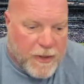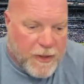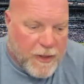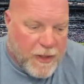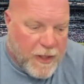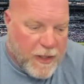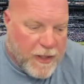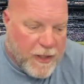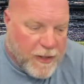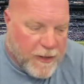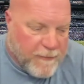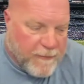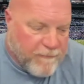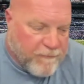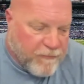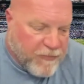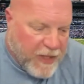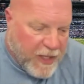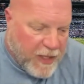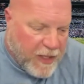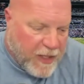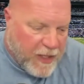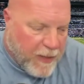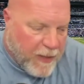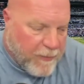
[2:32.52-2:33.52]
Um,
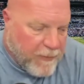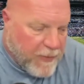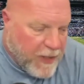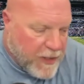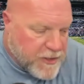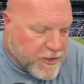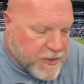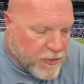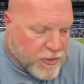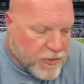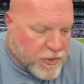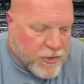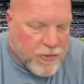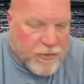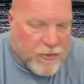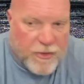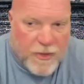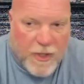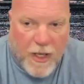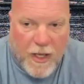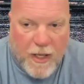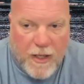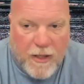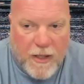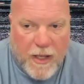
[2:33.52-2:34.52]
and I'm not so sure that
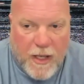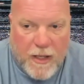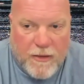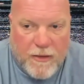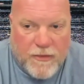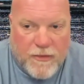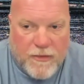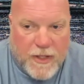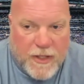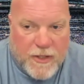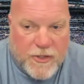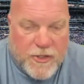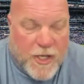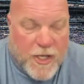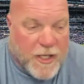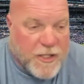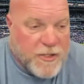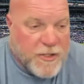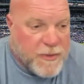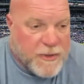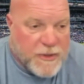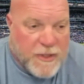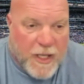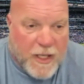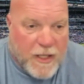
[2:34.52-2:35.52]
I, I, think Josh
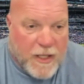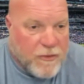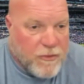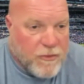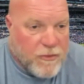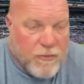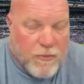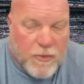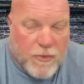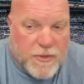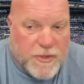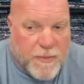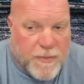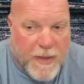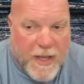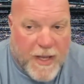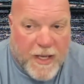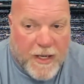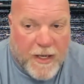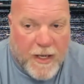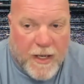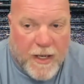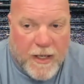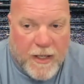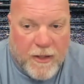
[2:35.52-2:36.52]
McDaniel was a bad
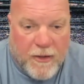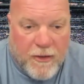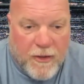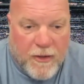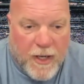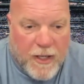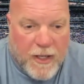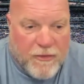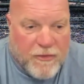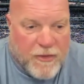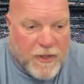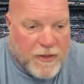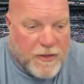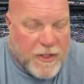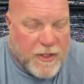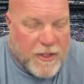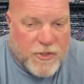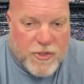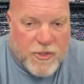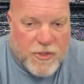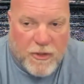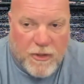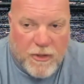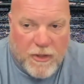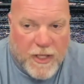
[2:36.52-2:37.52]
hire. I think they
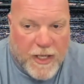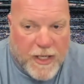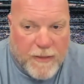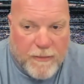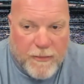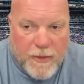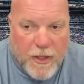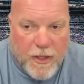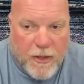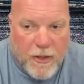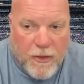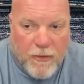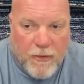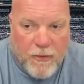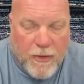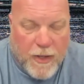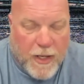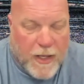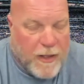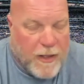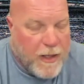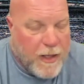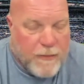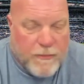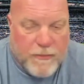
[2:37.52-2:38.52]
should have let him go.
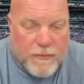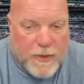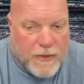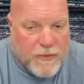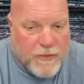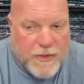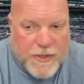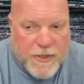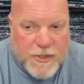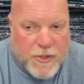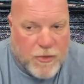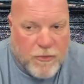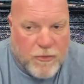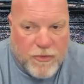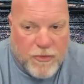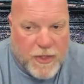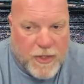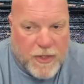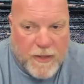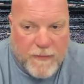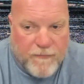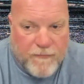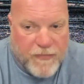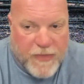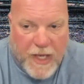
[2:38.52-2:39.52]
I, I this whole
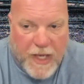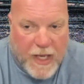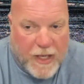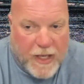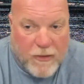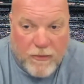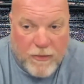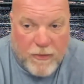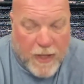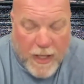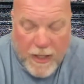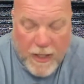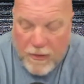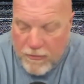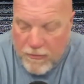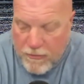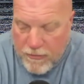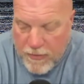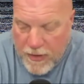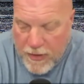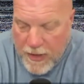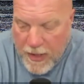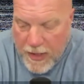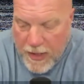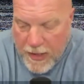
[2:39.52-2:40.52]
thing, I don't, I don't
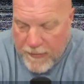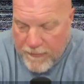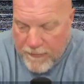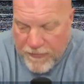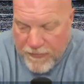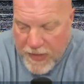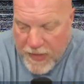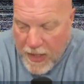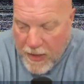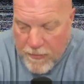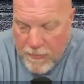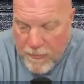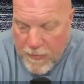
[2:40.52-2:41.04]
get it. Uh,